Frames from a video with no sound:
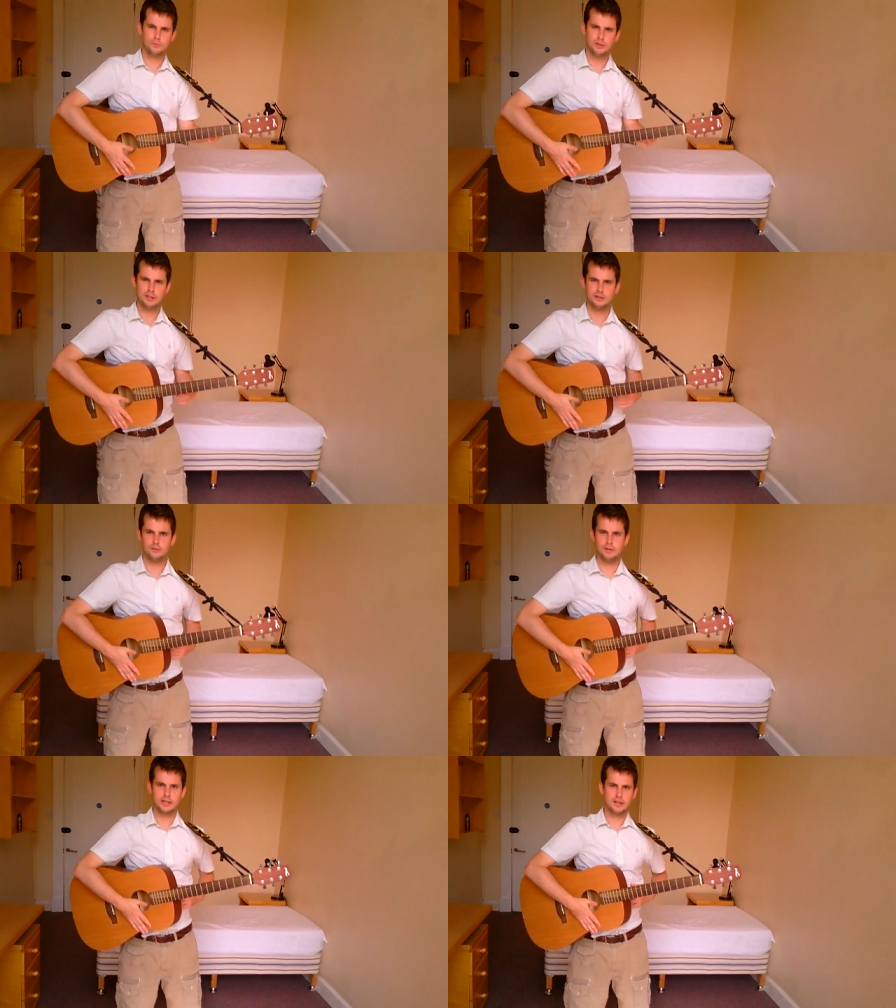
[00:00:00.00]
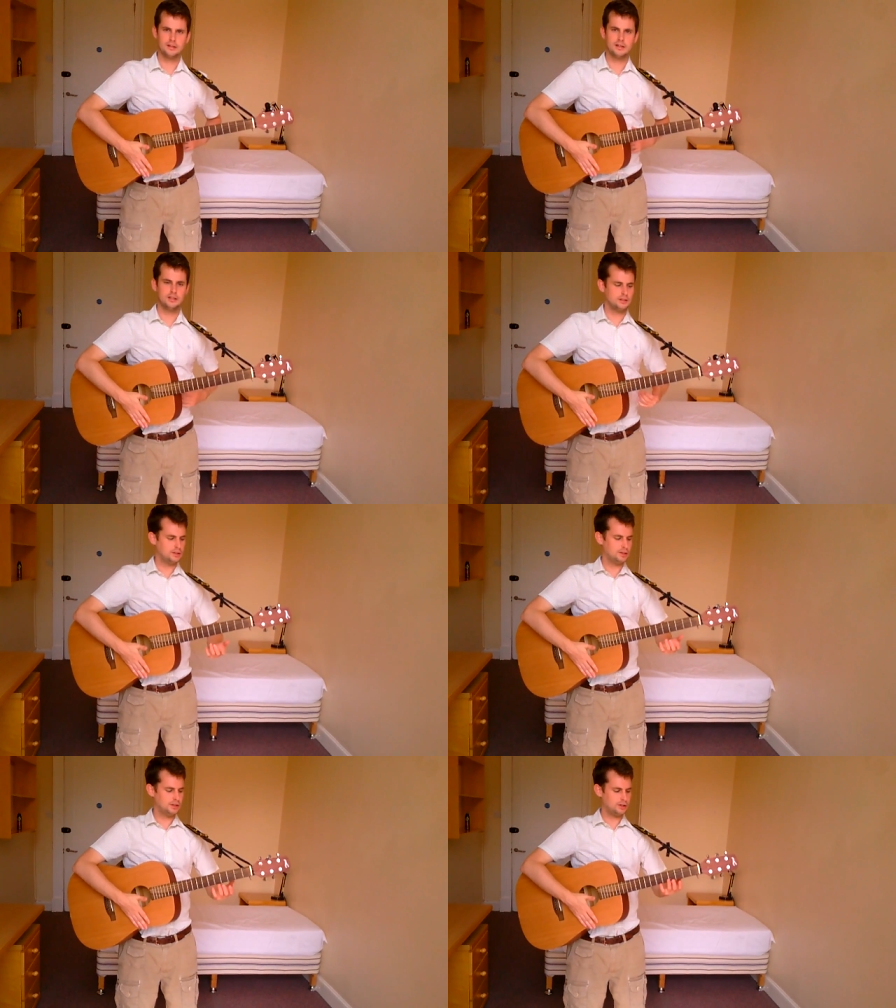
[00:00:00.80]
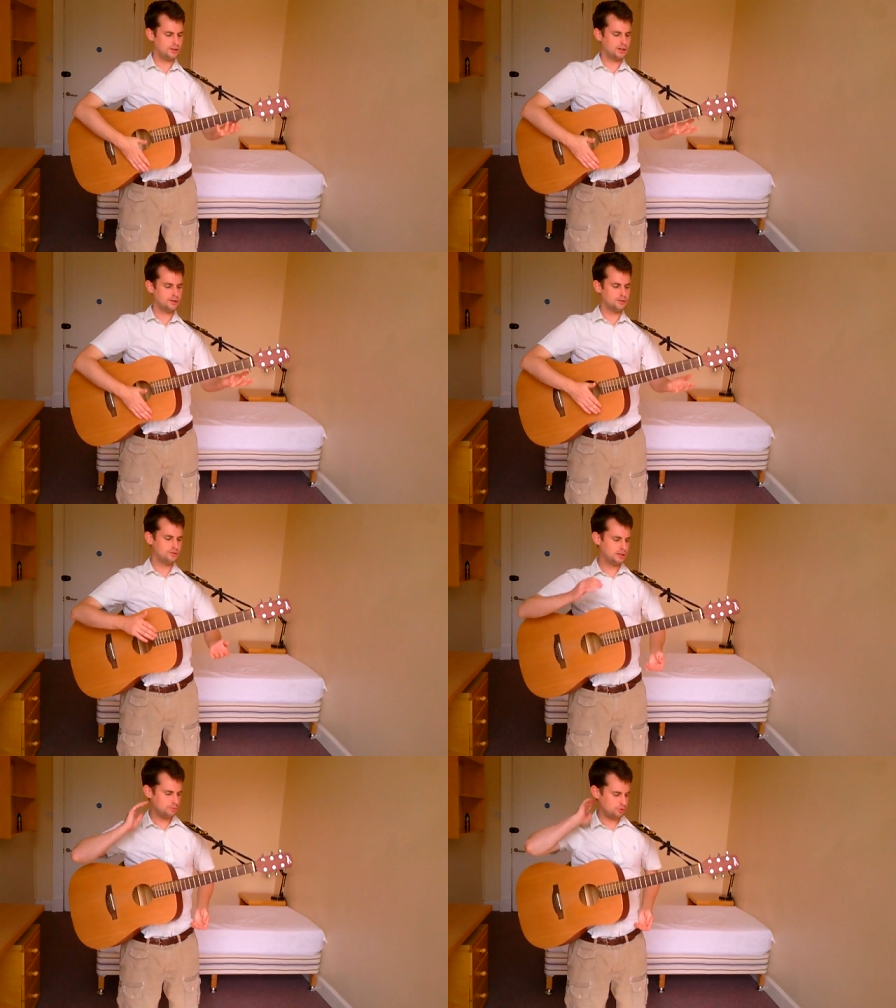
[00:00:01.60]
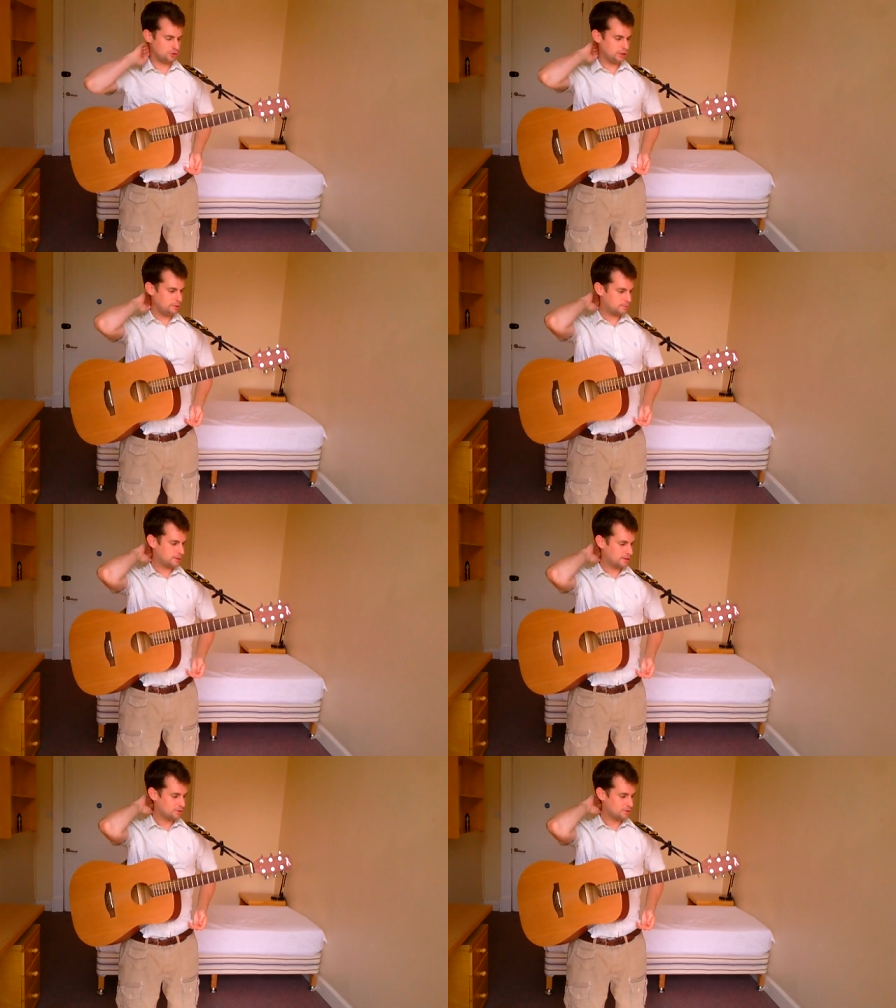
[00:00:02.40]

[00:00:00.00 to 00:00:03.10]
want you to recognise that they are the same shape.